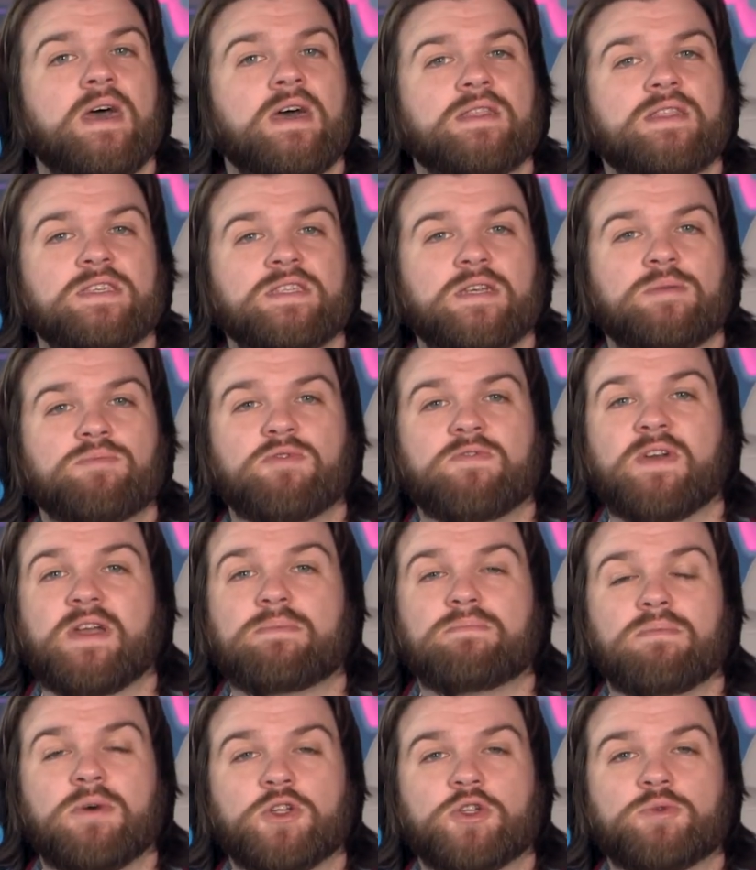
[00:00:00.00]
This can provide
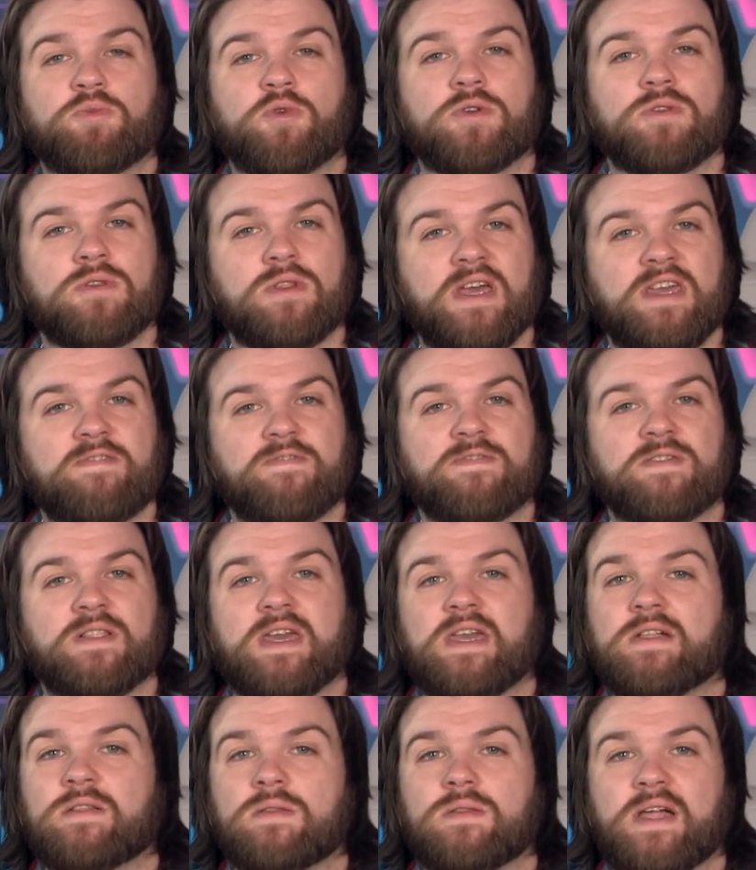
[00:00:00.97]
much more
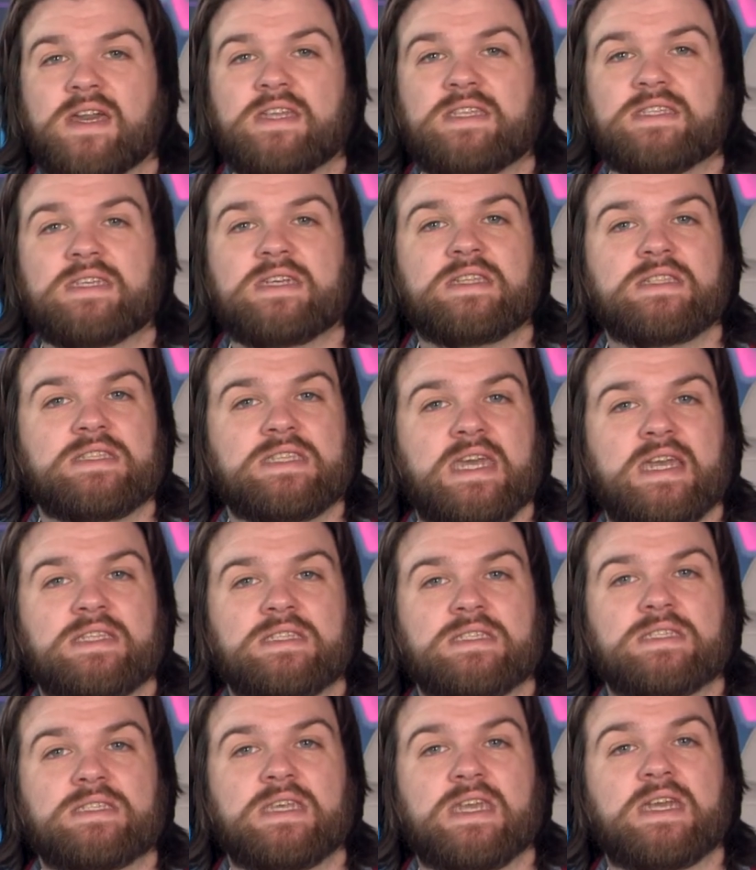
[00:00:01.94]
lifelike lighting
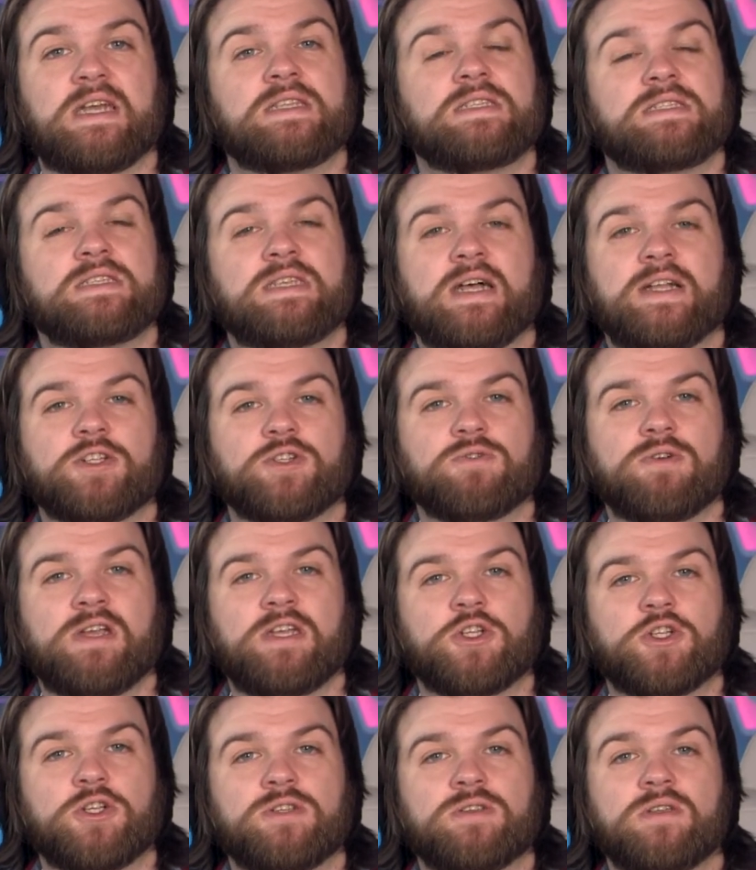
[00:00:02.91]
intensity and
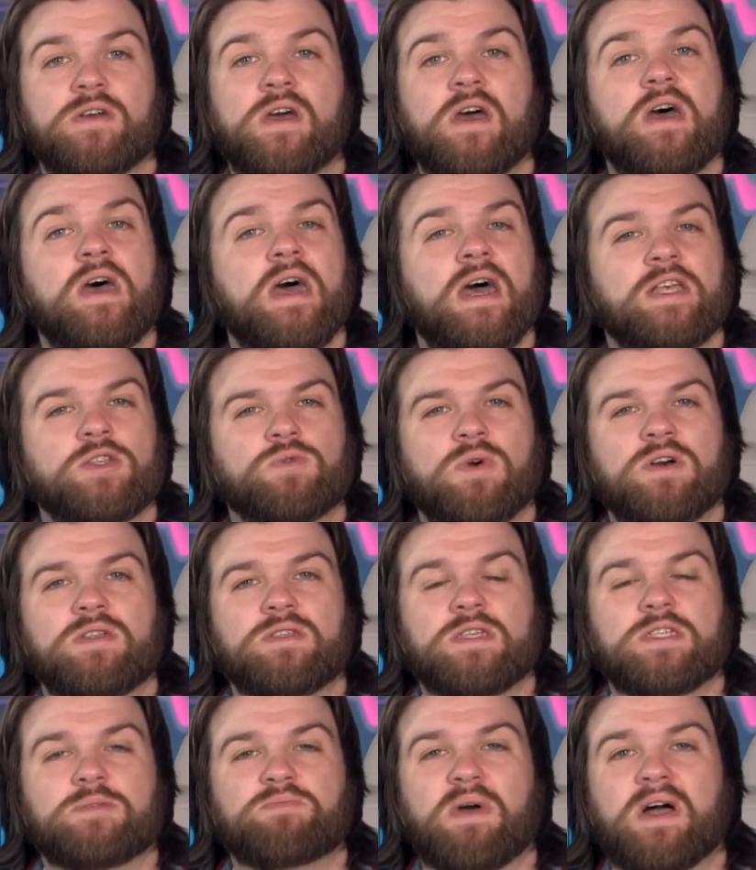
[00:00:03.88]
saturation, as well as
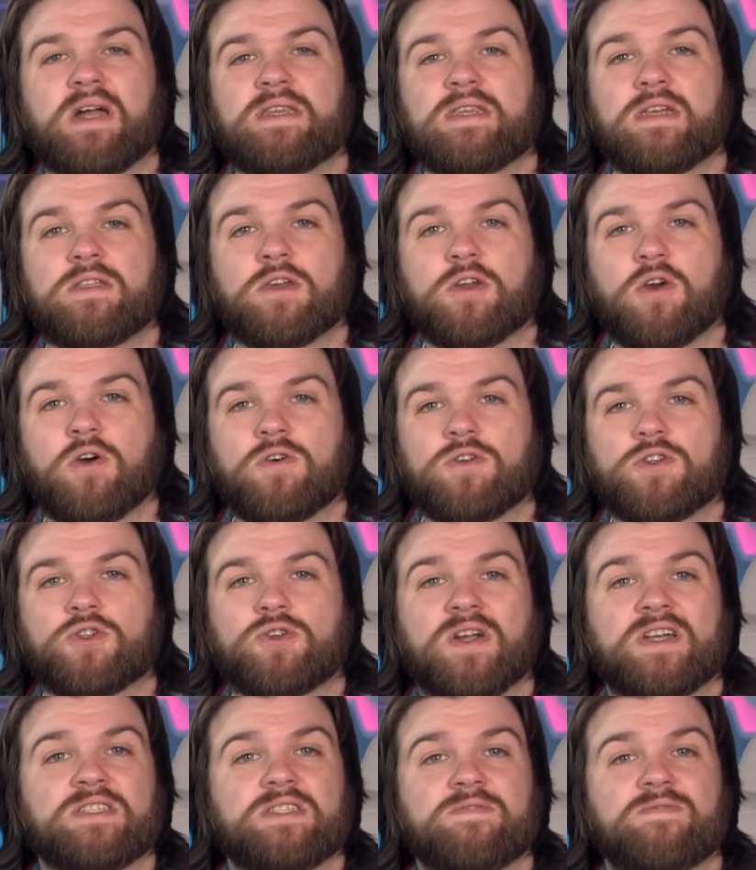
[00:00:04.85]
expanding the
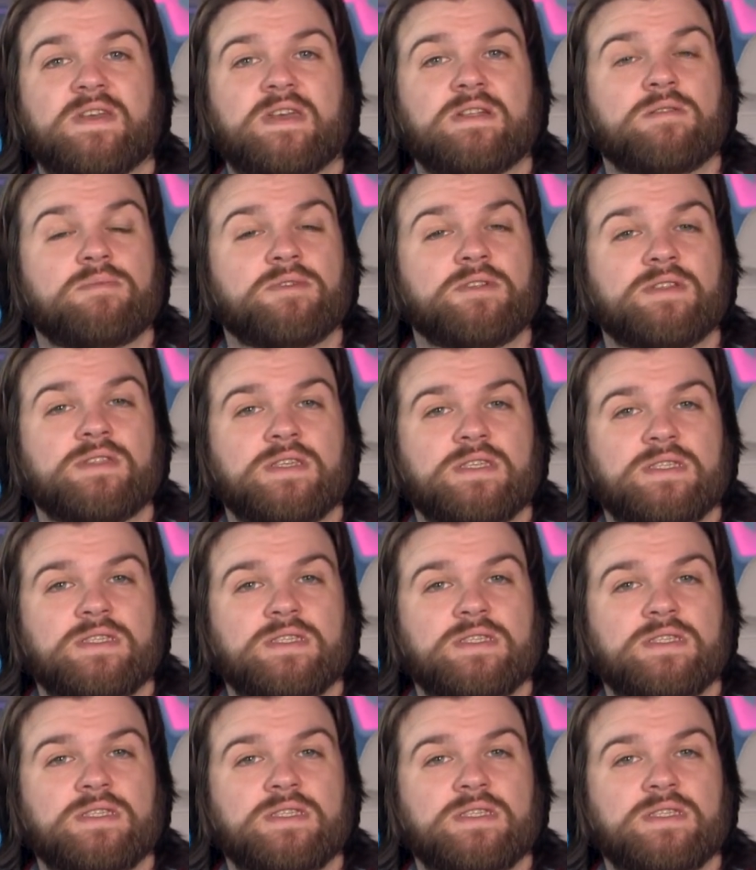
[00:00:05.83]
contrast available in the